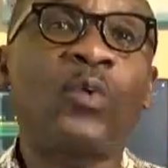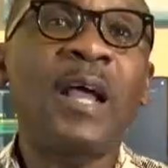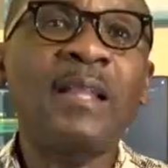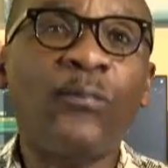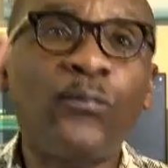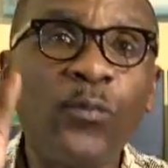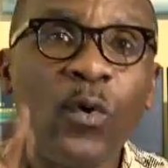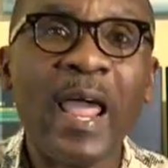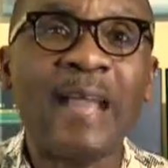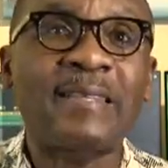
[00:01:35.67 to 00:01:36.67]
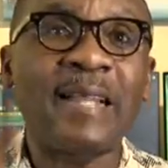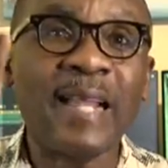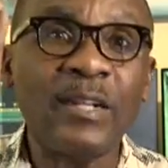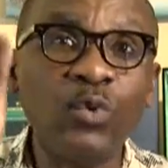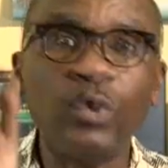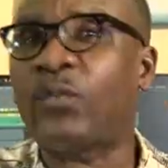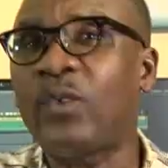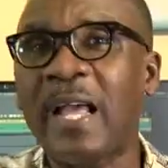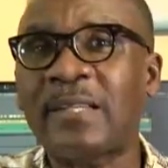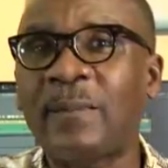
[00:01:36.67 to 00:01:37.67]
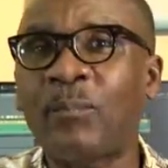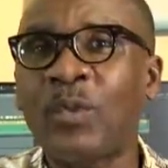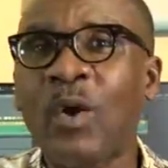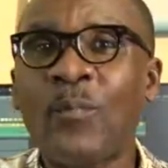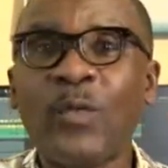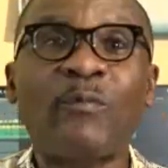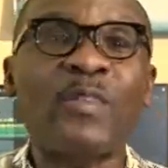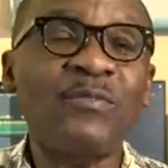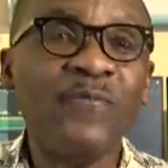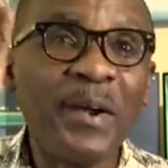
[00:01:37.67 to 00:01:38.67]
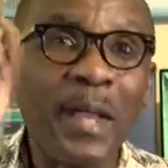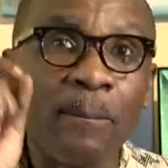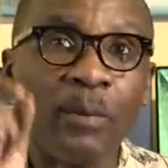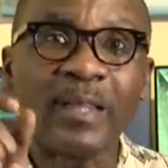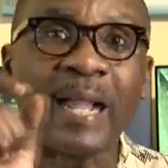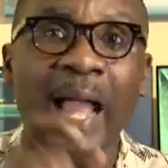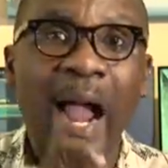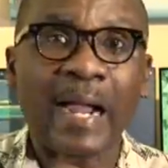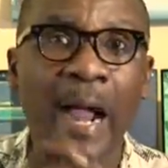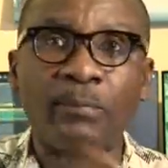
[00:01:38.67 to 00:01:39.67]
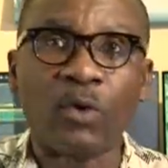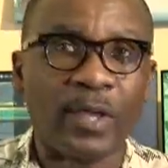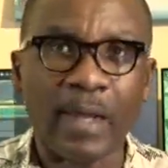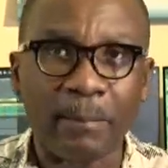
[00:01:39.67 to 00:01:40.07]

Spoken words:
to get the full extent and usefulness of this very important hack I'm talking